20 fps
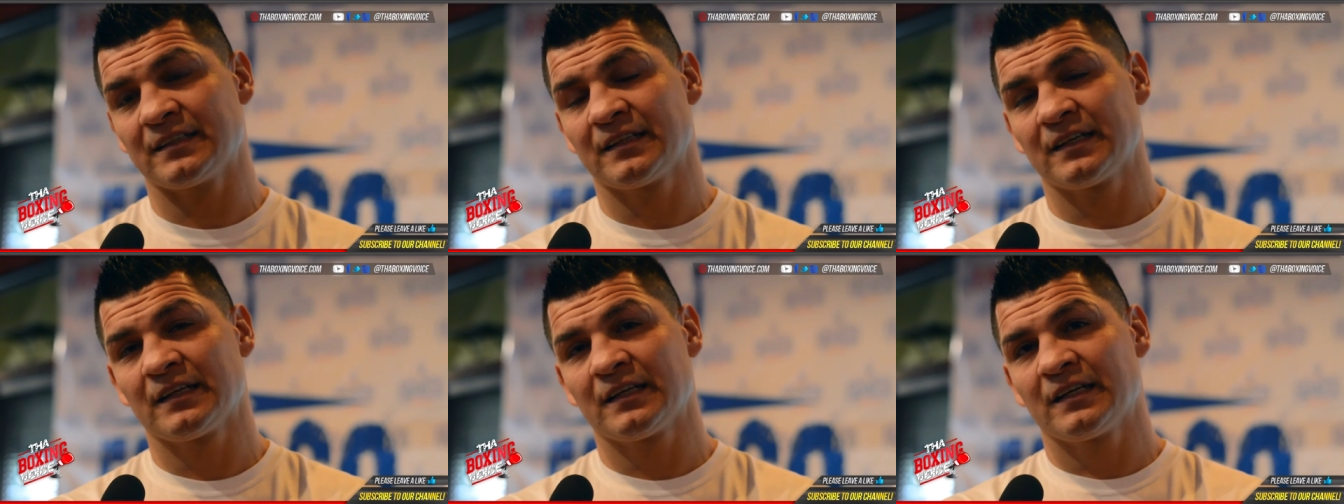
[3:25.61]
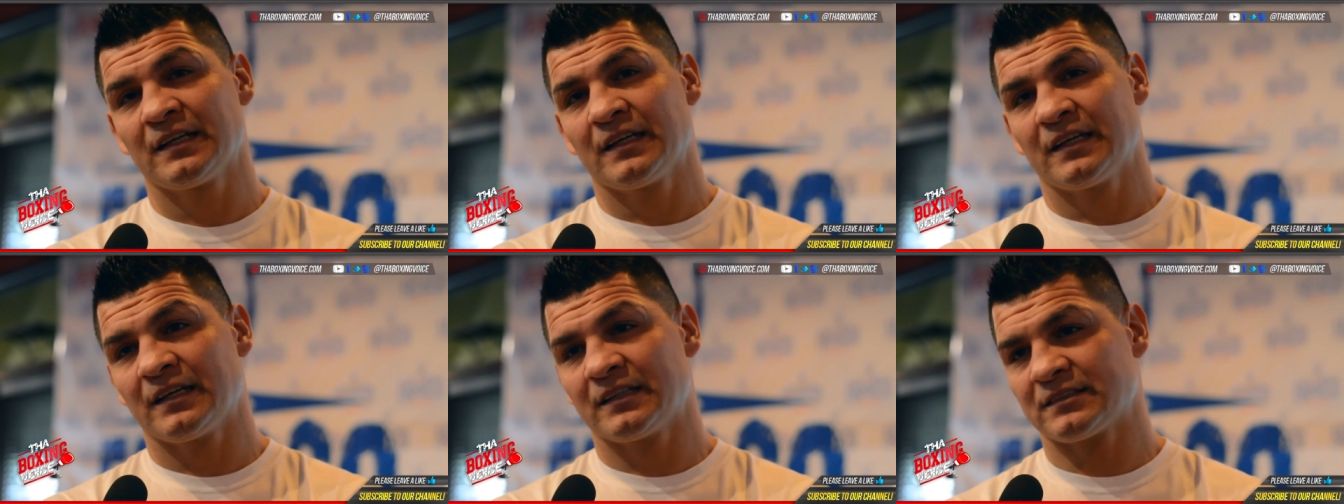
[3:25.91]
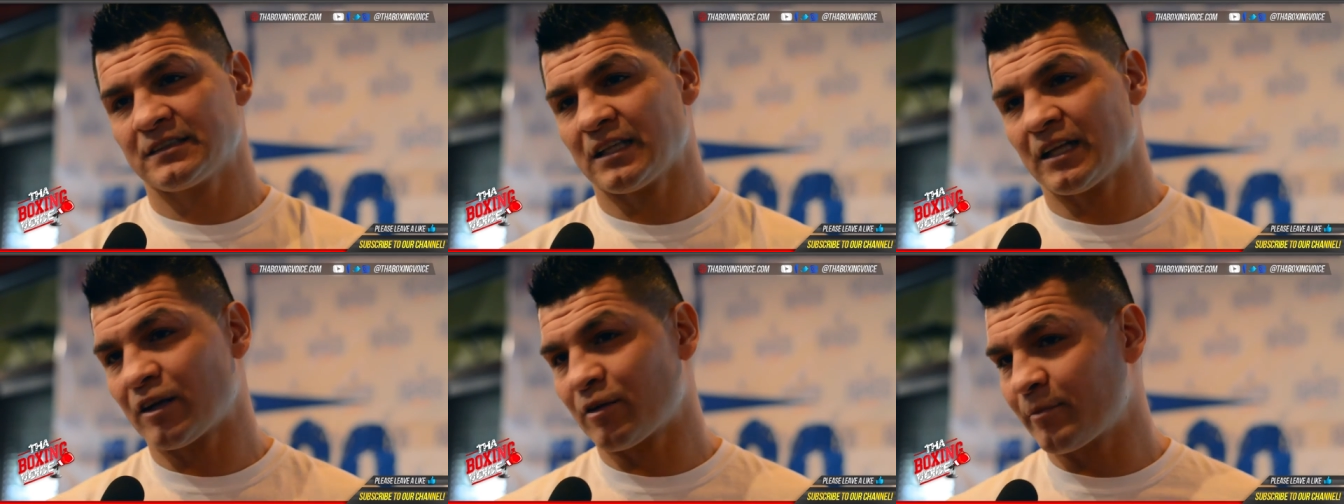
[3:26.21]

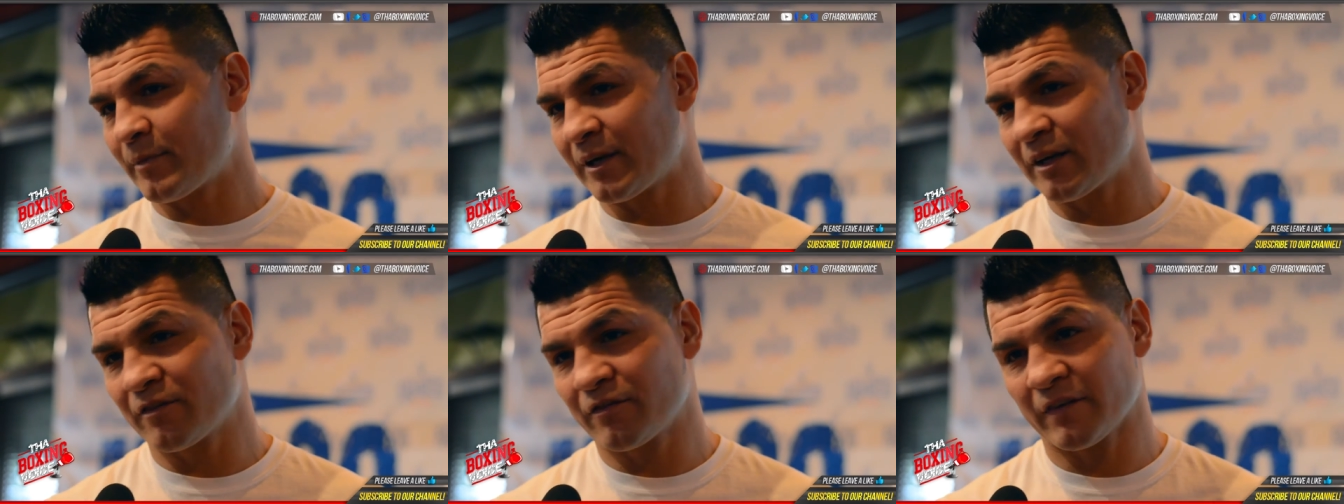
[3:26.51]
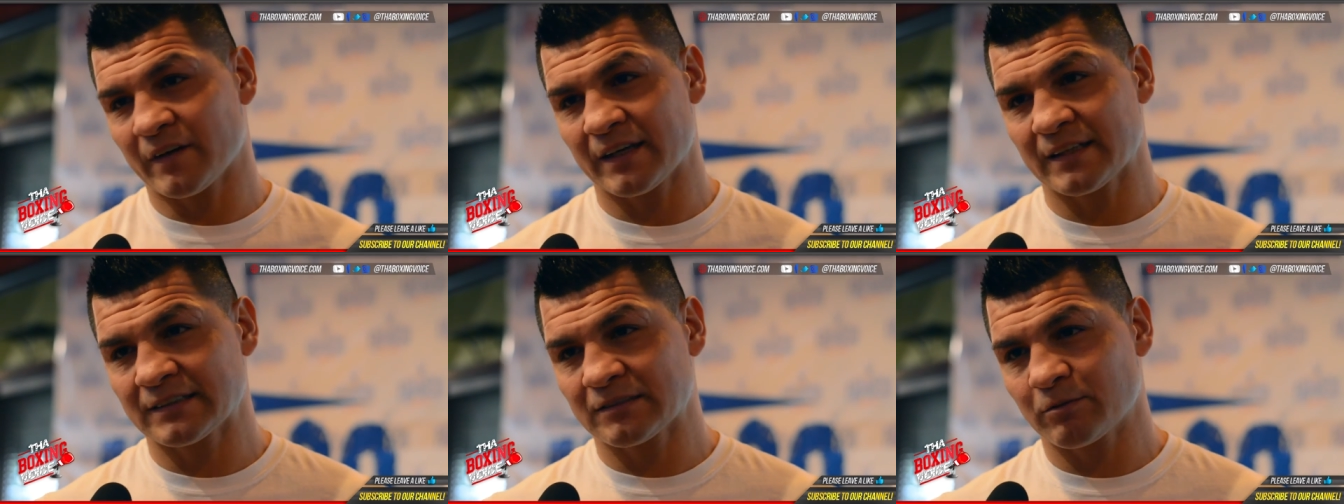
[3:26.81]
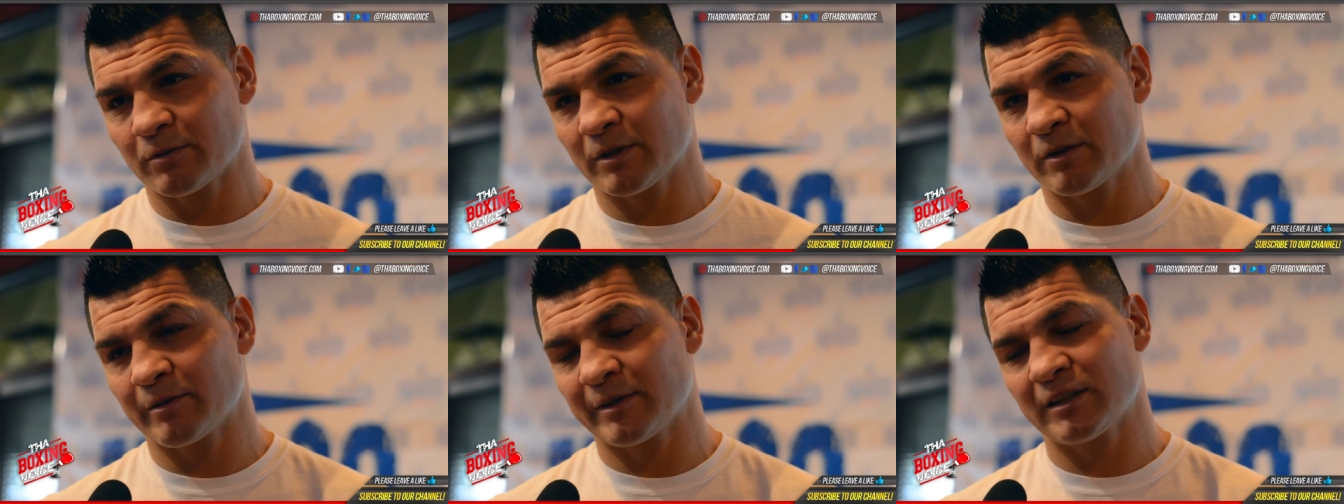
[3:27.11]
There's a lot of money fights.
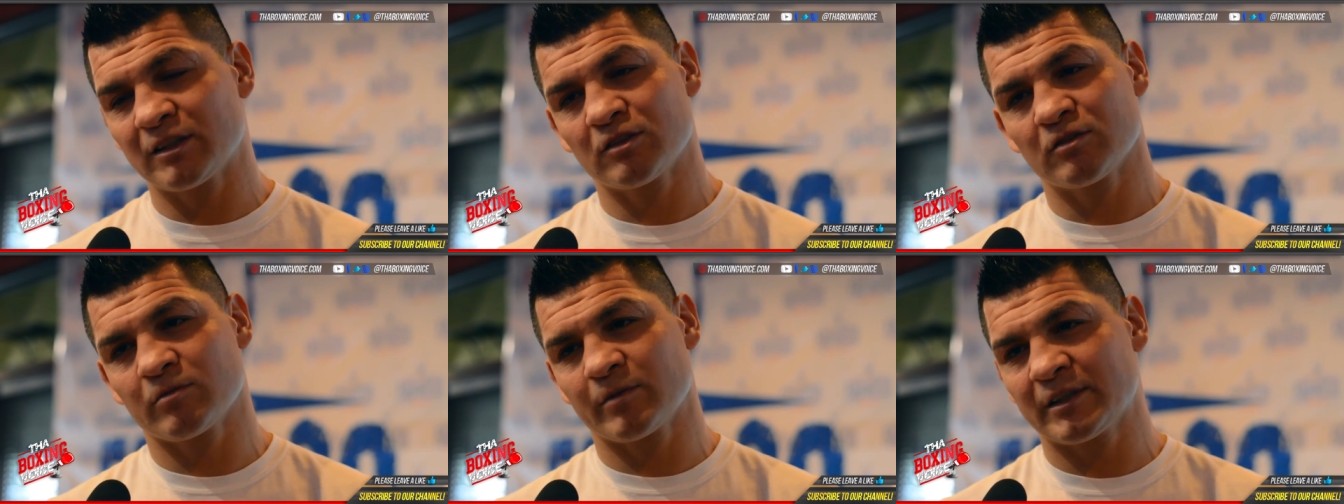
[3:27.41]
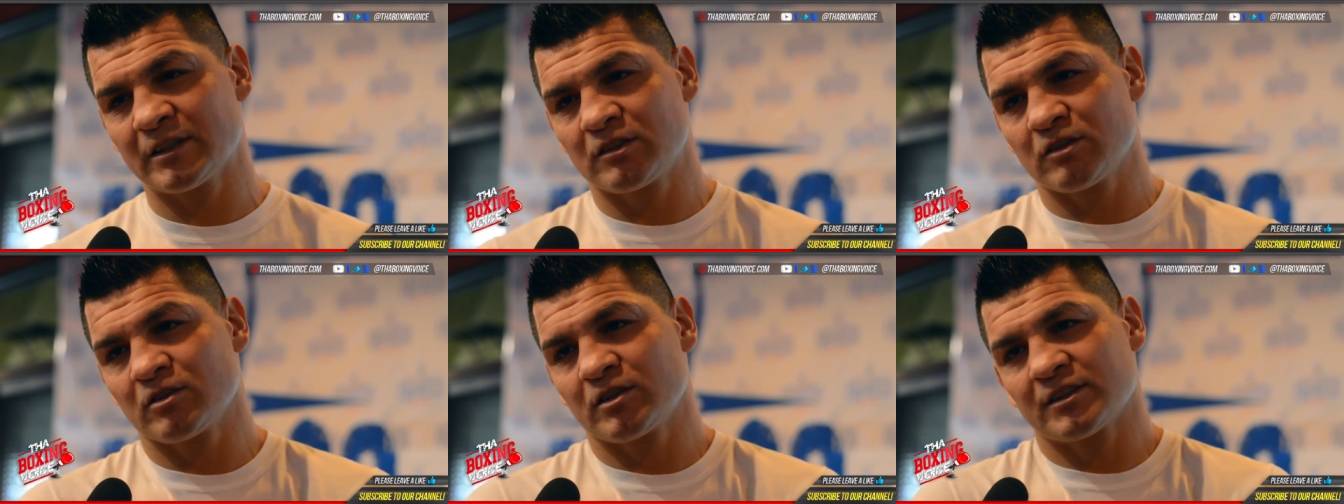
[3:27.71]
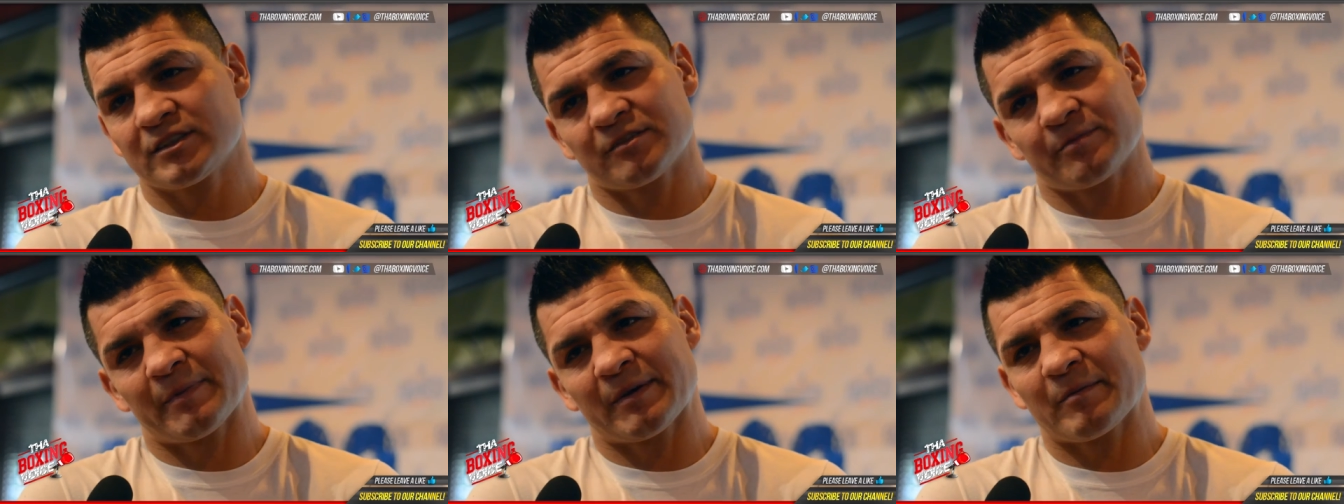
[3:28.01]
We, we do we do
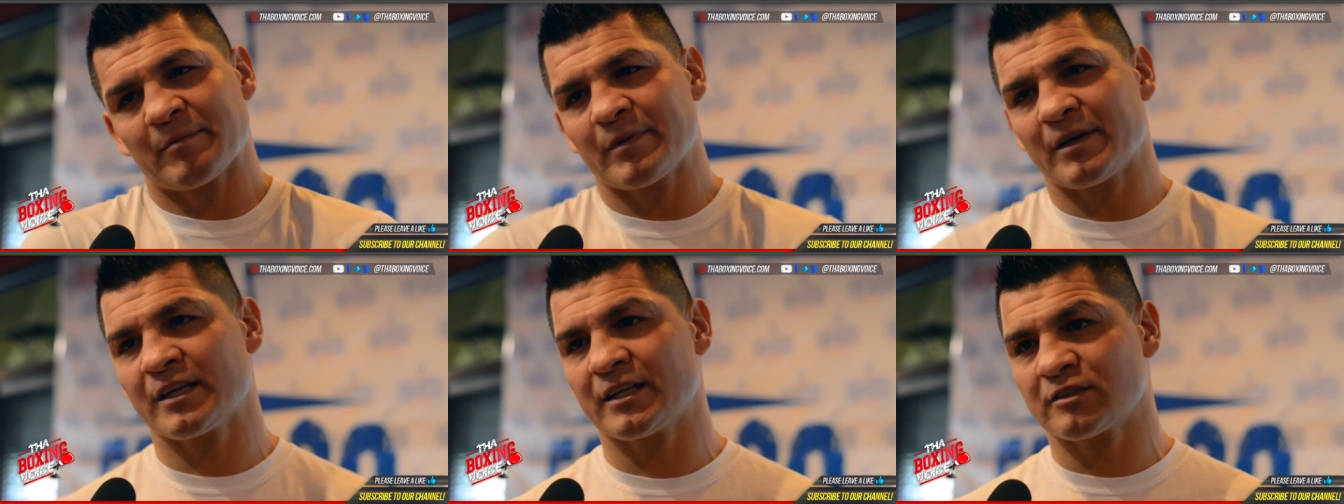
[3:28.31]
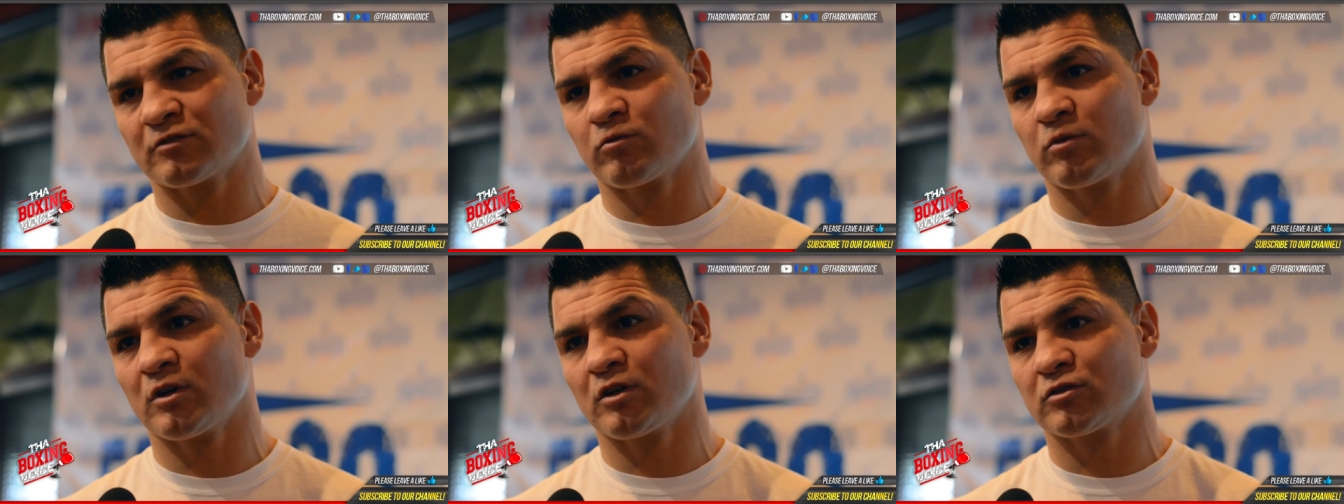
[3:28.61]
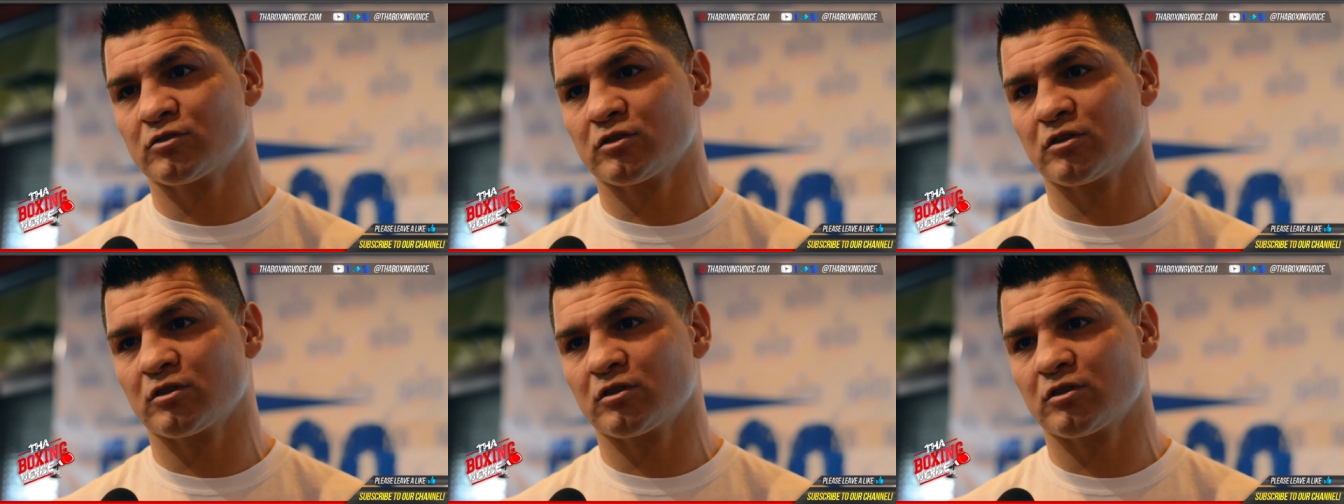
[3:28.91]
this to make money as well.